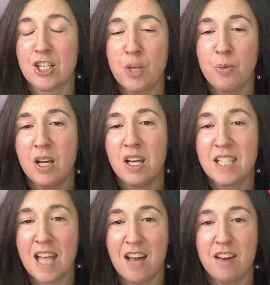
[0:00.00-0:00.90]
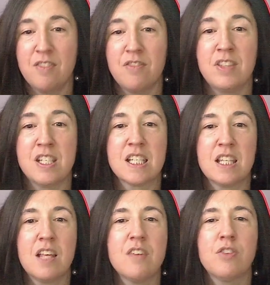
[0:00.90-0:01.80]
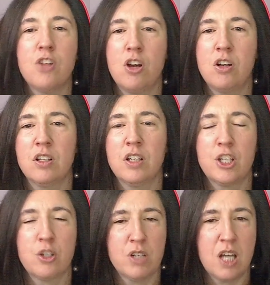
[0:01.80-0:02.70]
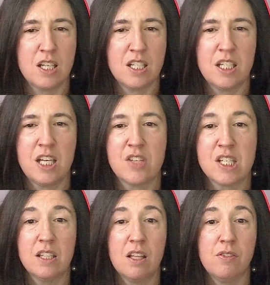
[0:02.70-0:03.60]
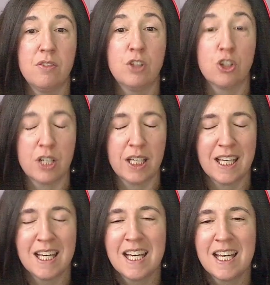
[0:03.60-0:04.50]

Geminis have this lifelong curiosity and love of learning.